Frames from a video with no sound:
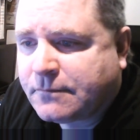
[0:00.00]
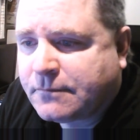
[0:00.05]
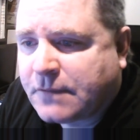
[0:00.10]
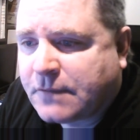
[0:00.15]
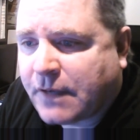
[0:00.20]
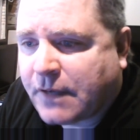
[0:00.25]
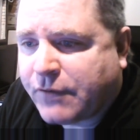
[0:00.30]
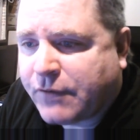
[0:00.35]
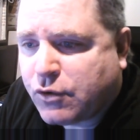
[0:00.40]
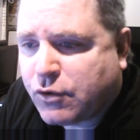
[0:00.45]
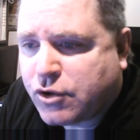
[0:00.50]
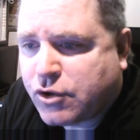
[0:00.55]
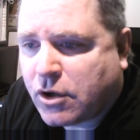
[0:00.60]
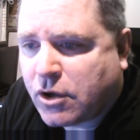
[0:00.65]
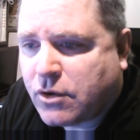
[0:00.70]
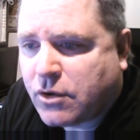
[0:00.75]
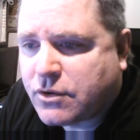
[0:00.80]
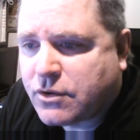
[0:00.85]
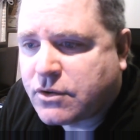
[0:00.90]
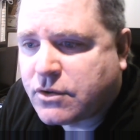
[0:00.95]
if you
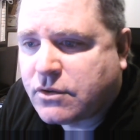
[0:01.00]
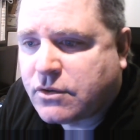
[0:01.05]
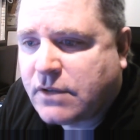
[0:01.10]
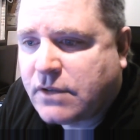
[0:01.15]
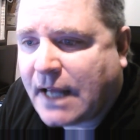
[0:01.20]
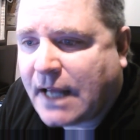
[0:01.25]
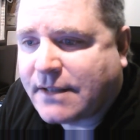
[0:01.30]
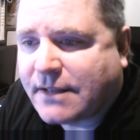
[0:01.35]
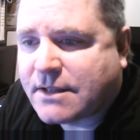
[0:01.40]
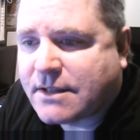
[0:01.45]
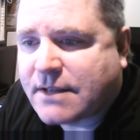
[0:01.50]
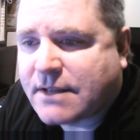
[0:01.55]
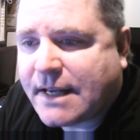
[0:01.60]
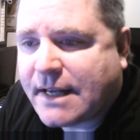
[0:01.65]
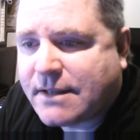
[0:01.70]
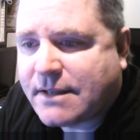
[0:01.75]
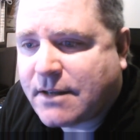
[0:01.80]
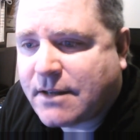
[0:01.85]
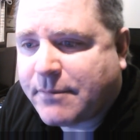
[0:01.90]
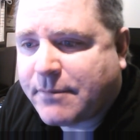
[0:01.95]
chose not to say
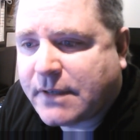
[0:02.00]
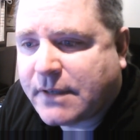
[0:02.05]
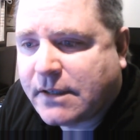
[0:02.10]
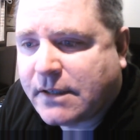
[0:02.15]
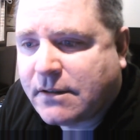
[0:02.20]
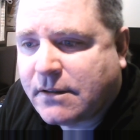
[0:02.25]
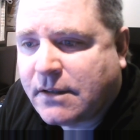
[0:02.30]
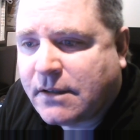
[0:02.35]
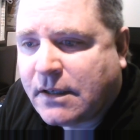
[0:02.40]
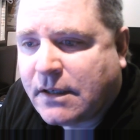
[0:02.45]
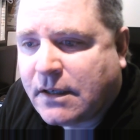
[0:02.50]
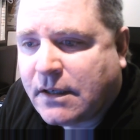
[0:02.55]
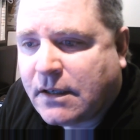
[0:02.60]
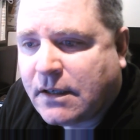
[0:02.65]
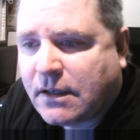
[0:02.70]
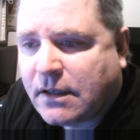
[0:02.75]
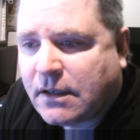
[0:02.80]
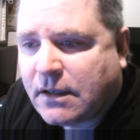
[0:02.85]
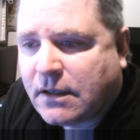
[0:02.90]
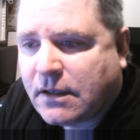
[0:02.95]
something,
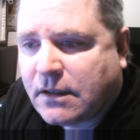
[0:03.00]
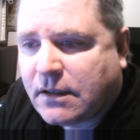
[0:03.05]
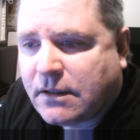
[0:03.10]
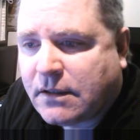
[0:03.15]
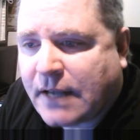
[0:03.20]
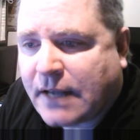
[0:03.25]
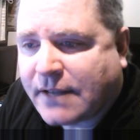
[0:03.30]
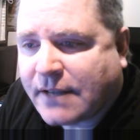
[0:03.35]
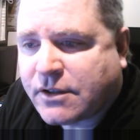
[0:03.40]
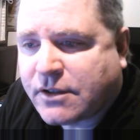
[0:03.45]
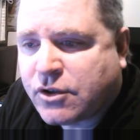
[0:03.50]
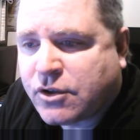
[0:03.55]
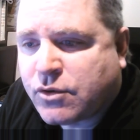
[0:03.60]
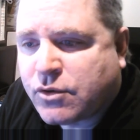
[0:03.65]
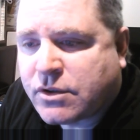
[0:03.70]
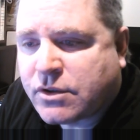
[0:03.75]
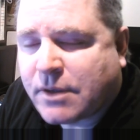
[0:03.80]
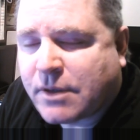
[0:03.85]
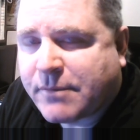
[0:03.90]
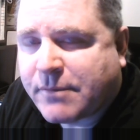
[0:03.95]
not to do
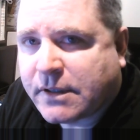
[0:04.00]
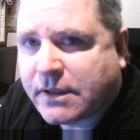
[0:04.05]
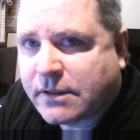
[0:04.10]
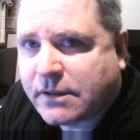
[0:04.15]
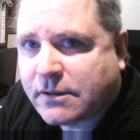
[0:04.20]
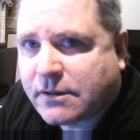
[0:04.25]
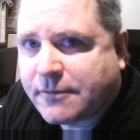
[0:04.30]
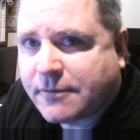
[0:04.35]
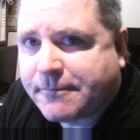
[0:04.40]
something,